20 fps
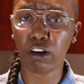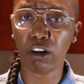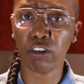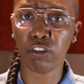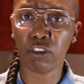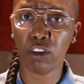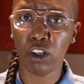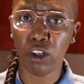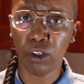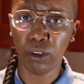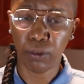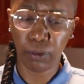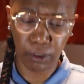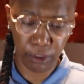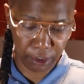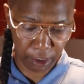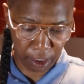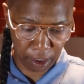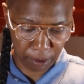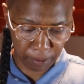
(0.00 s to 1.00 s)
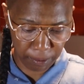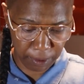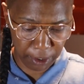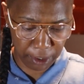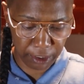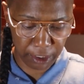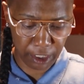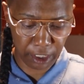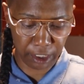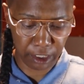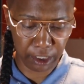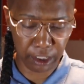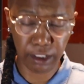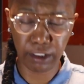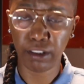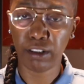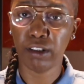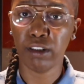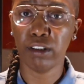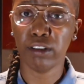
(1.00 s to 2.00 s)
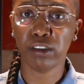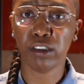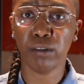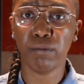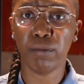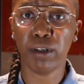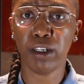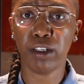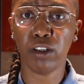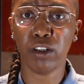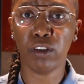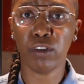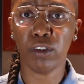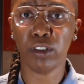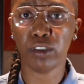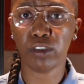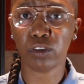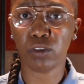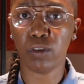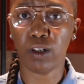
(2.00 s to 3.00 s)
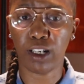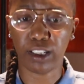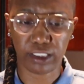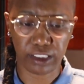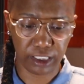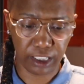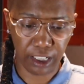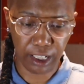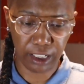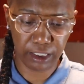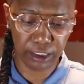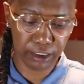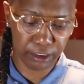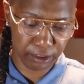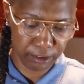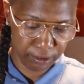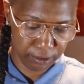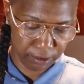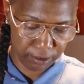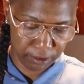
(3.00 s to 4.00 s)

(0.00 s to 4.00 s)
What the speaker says: off with our marinated tomato and squash salad.